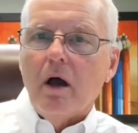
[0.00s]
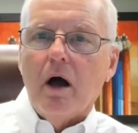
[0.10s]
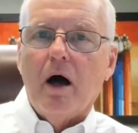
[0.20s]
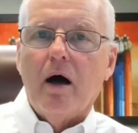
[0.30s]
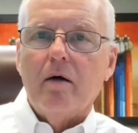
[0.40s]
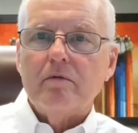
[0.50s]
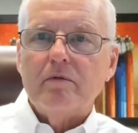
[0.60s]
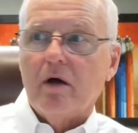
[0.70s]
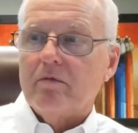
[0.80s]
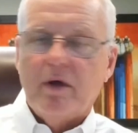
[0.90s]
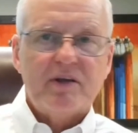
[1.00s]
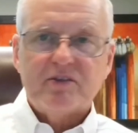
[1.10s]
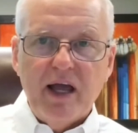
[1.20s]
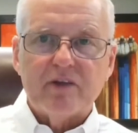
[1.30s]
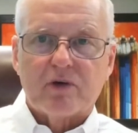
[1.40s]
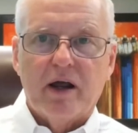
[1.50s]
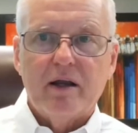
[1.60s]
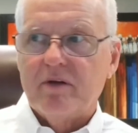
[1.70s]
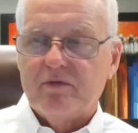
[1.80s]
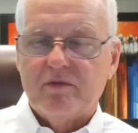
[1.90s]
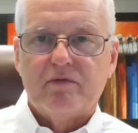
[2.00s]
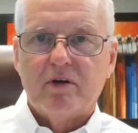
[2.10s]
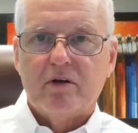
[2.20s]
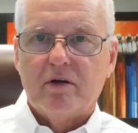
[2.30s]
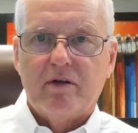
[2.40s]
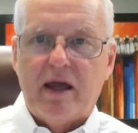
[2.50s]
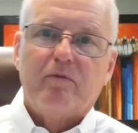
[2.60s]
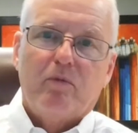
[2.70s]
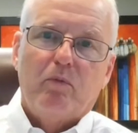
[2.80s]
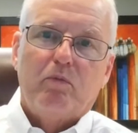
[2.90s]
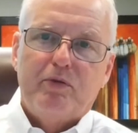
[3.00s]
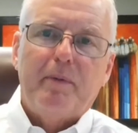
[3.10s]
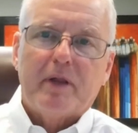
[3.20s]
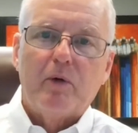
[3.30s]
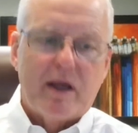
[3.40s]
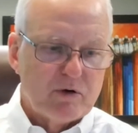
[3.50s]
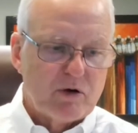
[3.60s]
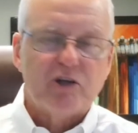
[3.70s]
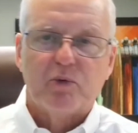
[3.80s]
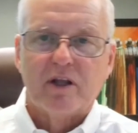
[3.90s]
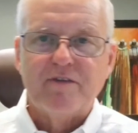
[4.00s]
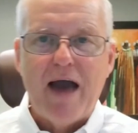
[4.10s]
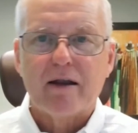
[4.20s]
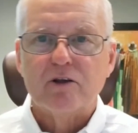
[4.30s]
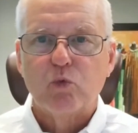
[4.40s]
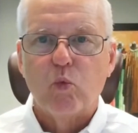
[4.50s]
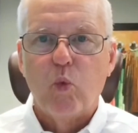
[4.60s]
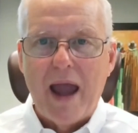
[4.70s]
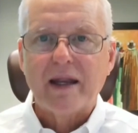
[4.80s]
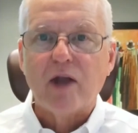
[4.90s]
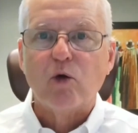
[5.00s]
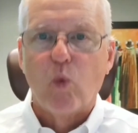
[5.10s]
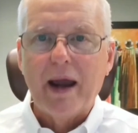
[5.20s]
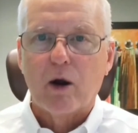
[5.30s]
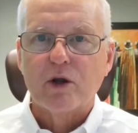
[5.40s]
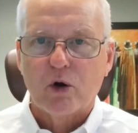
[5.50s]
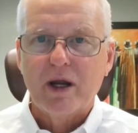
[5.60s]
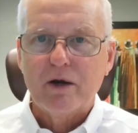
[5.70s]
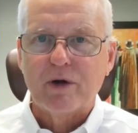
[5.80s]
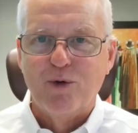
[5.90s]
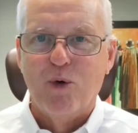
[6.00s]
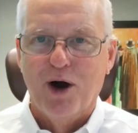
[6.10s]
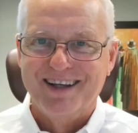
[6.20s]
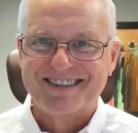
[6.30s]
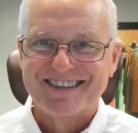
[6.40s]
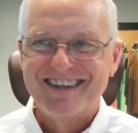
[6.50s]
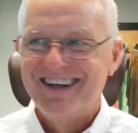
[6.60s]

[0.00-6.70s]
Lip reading: No, that makes sense, right? I mean, and typically what immigration would leave out is when and where your hearing was.